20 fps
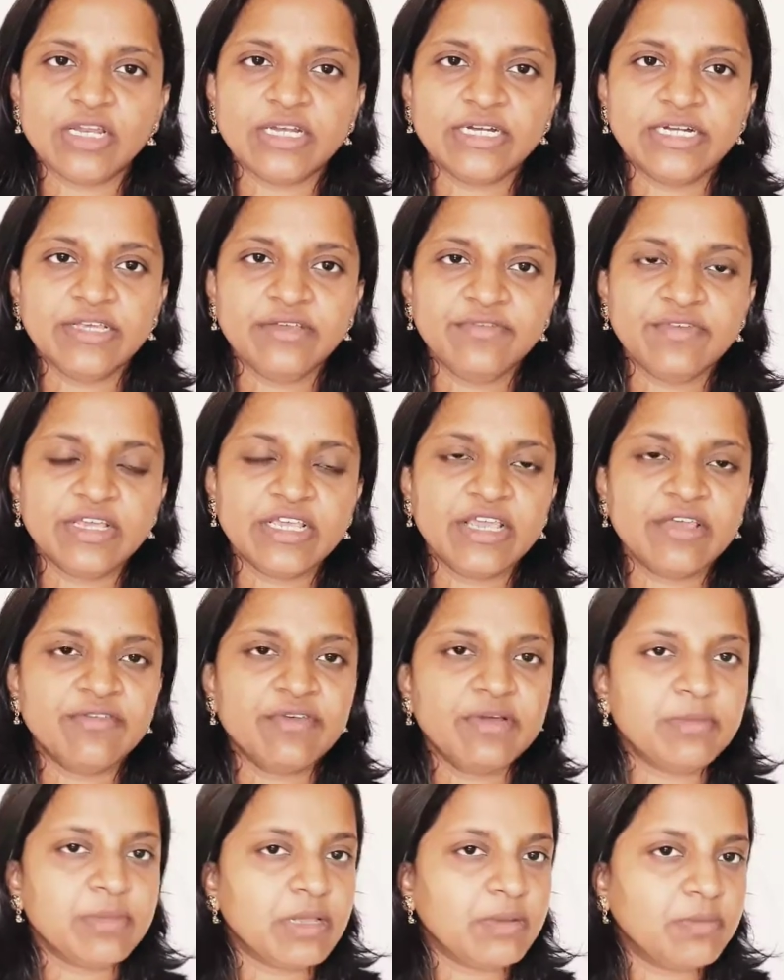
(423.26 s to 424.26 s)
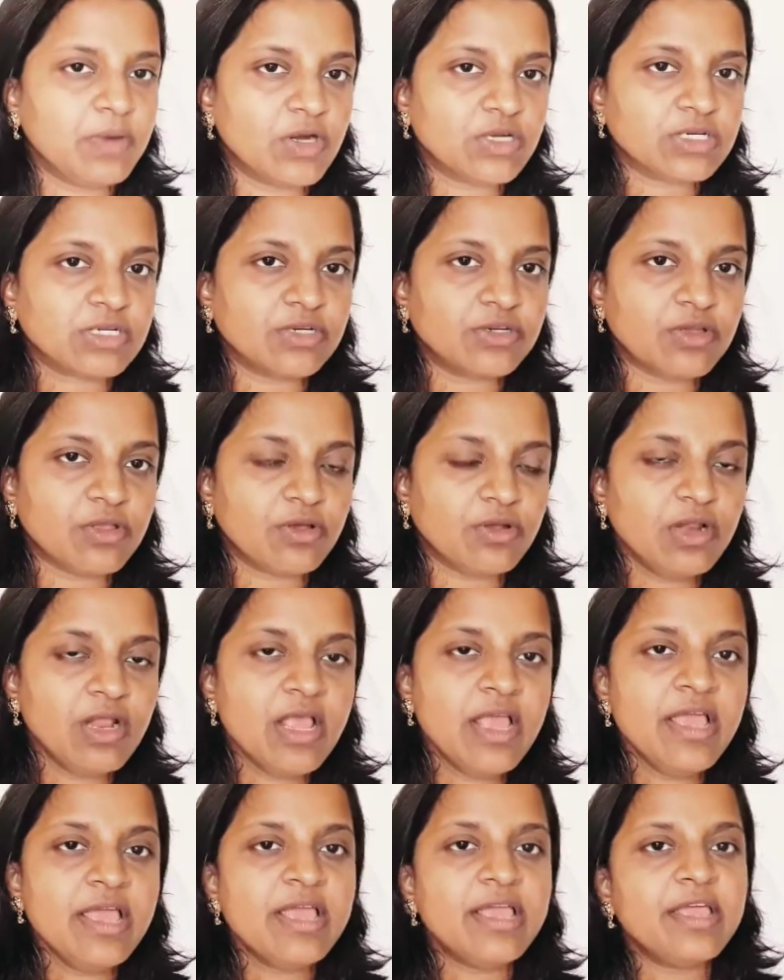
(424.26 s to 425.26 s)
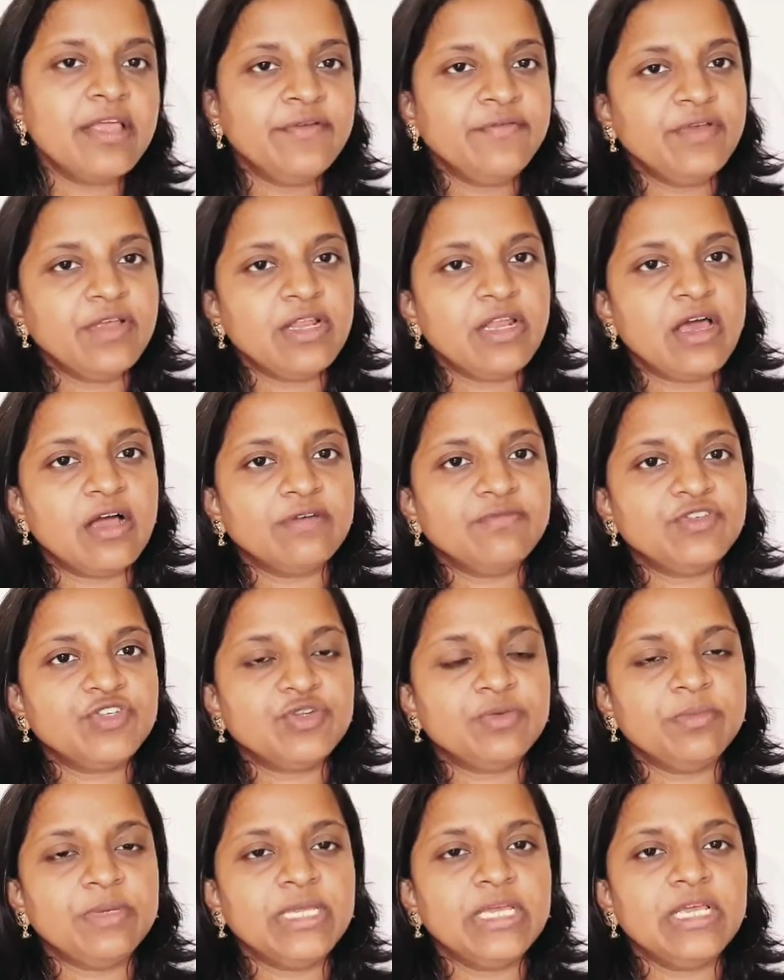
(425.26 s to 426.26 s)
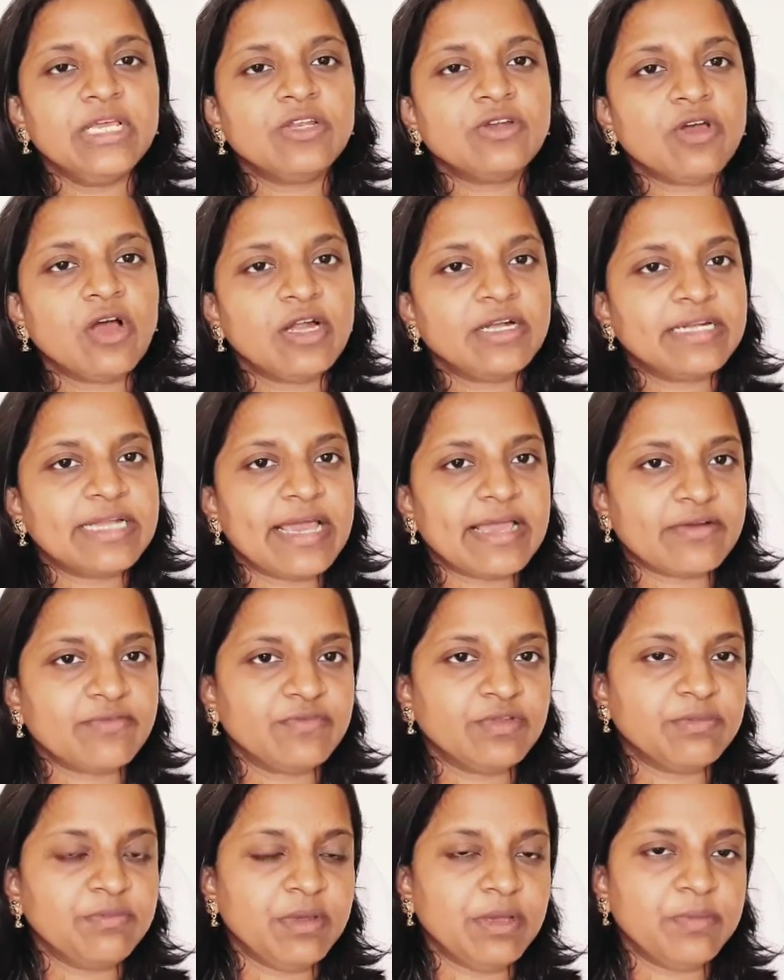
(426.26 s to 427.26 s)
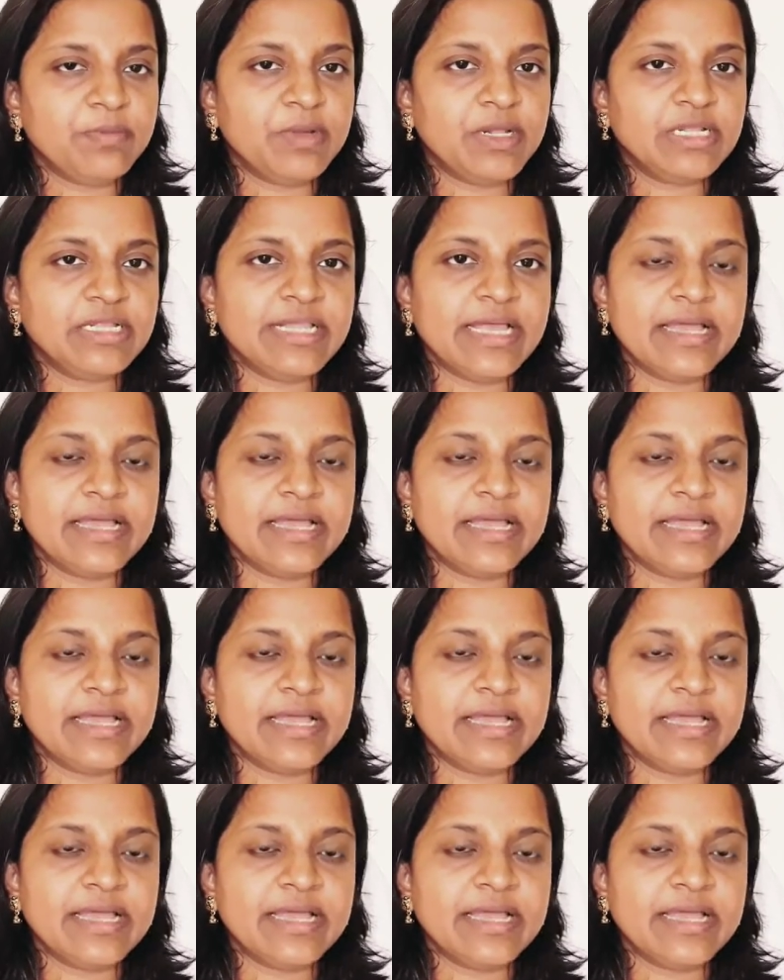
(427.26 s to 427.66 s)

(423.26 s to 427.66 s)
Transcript: a TV, give him remote control. If he loves to be in contact with people,